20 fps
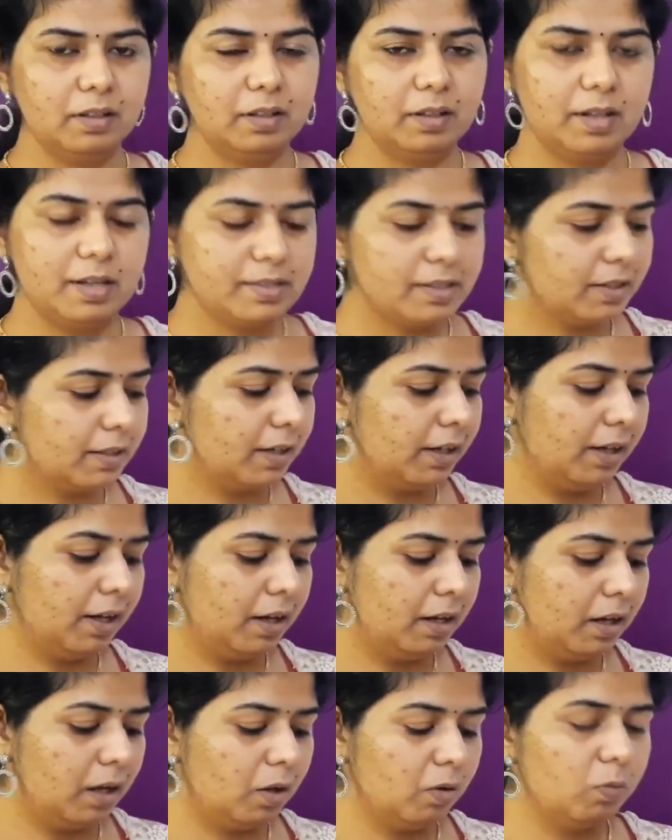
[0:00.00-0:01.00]
Is it
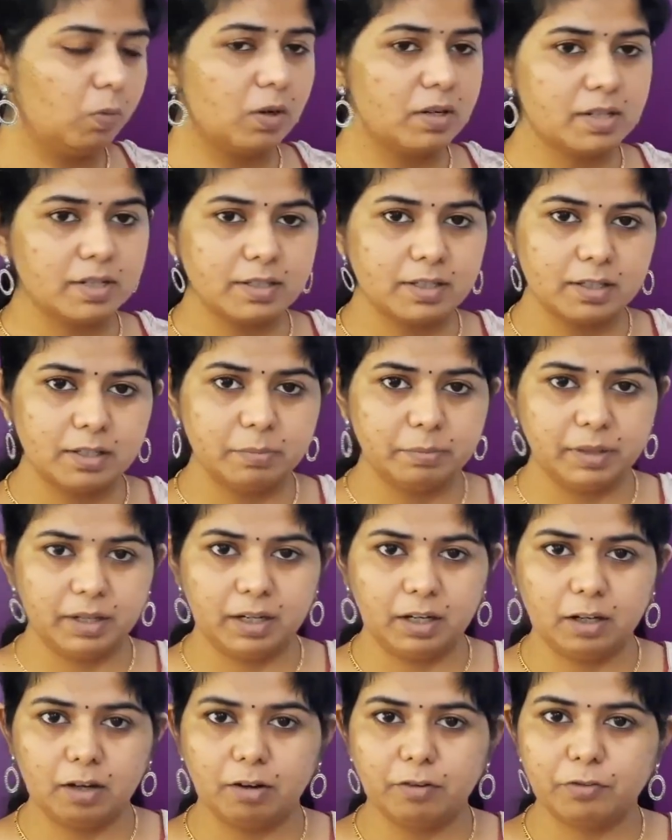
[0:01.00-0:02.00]
clear now what is the term
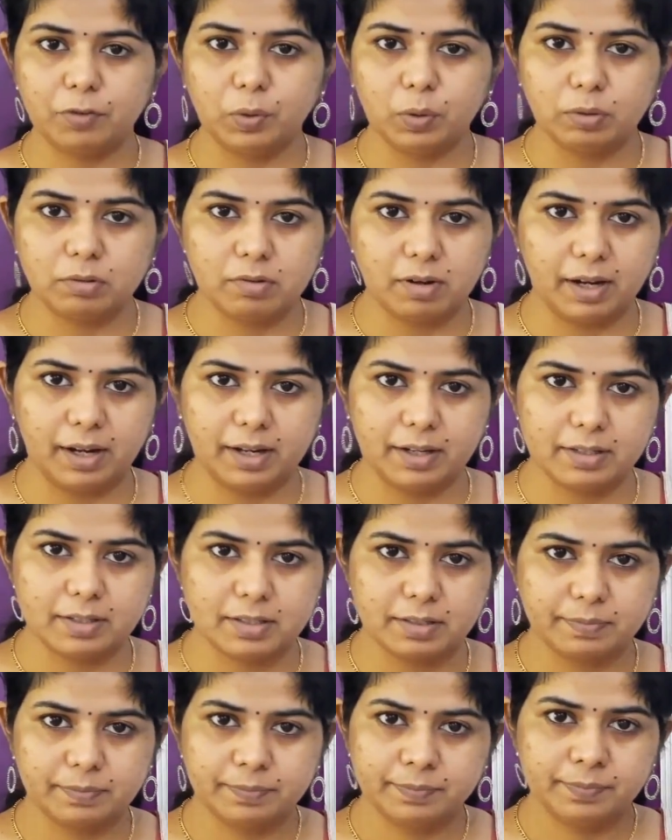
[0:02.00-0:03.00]
meaning of
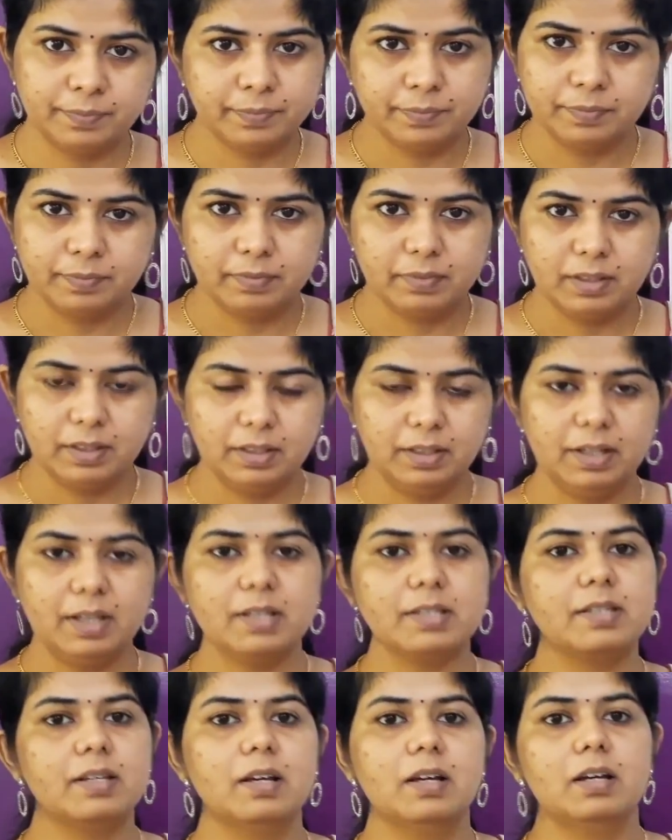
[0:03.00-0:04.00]
nutrient?
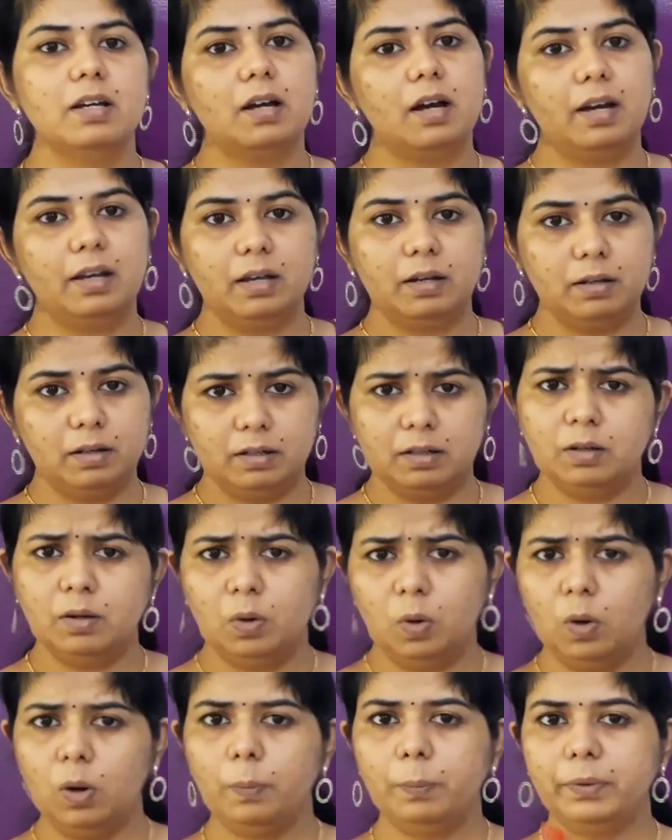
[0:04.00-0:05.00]
Yes, I
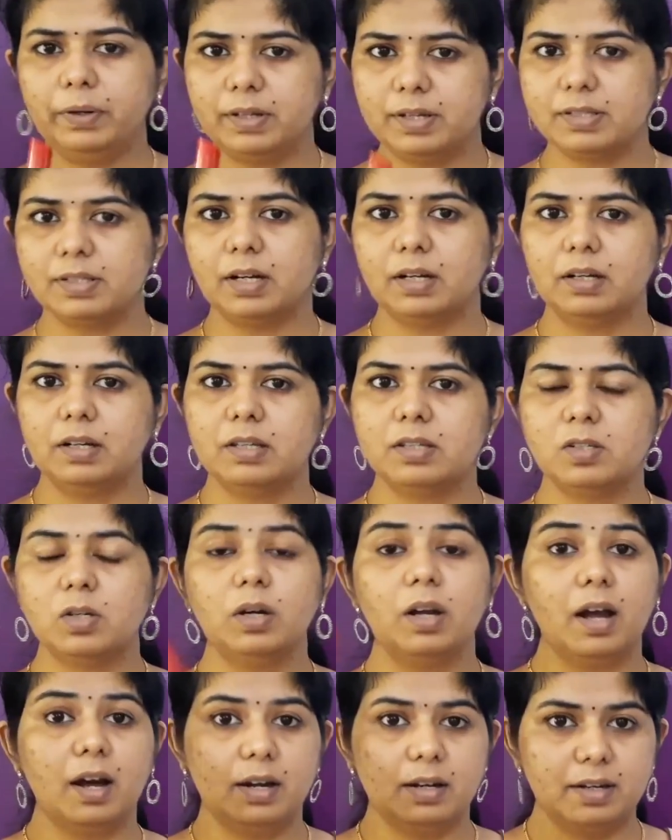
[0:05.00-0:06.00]
hope it is
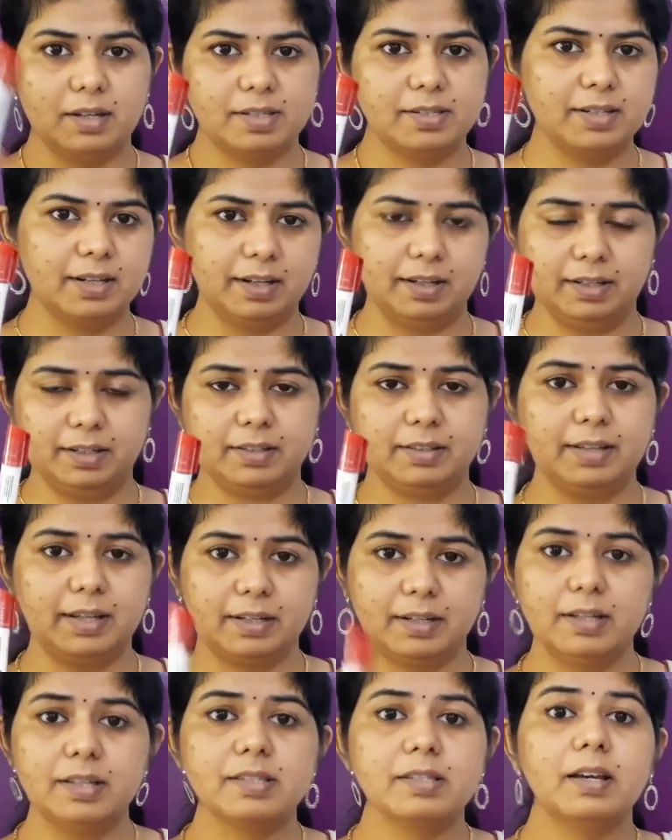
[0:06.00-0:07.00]
understood. Understand.
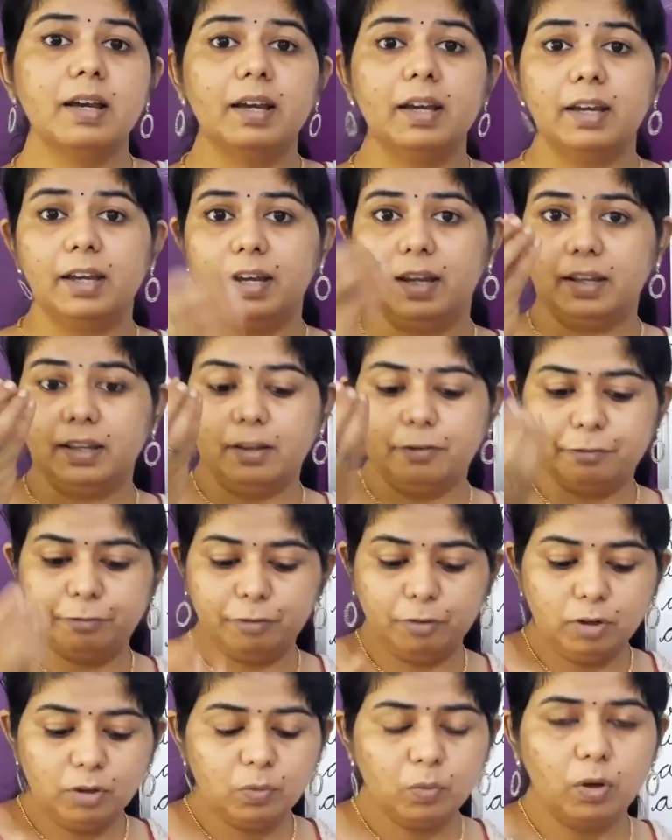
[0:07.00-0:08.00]
That is, in the
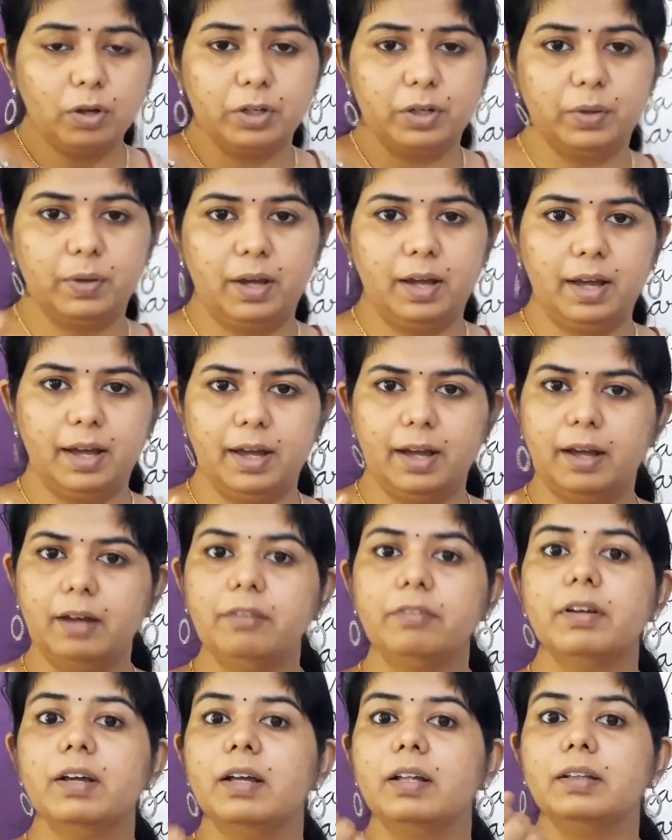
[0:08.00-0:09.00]
food what we
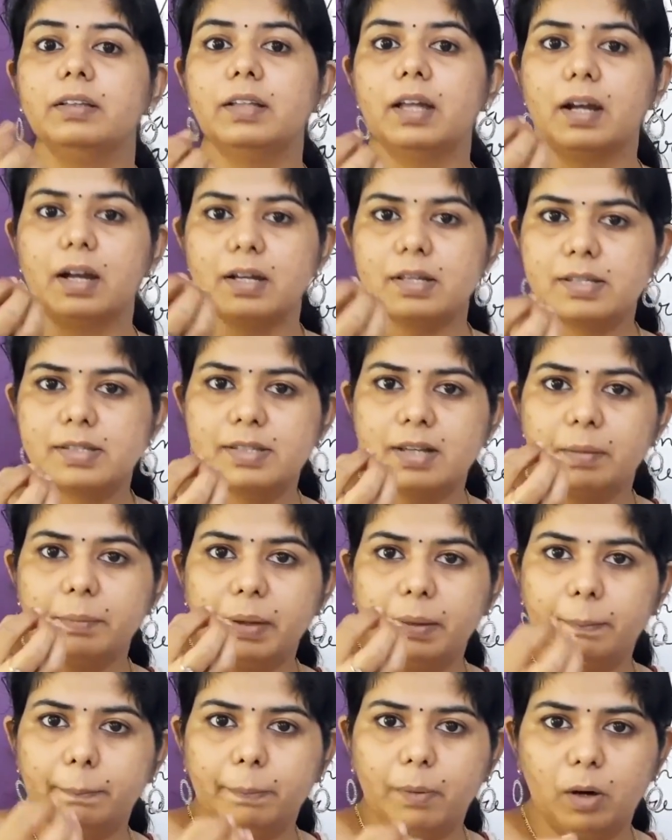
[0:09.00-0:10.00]
have, there are
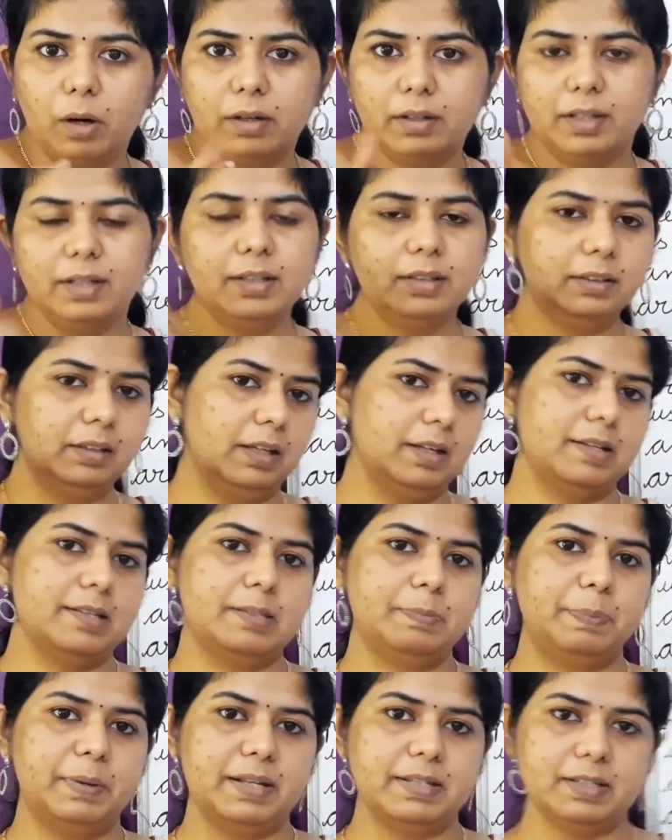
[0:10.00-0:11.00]
some important
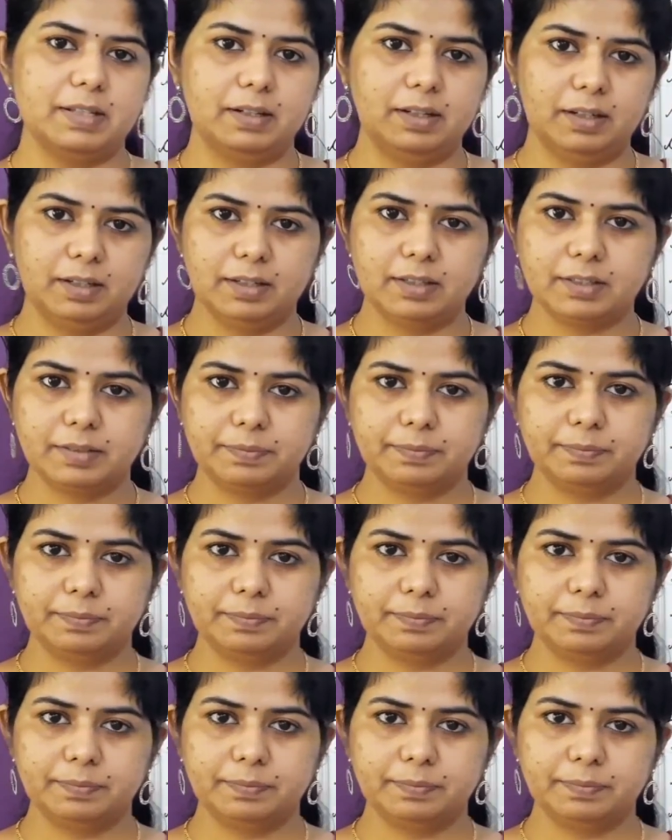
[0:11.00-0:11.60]
things present in it.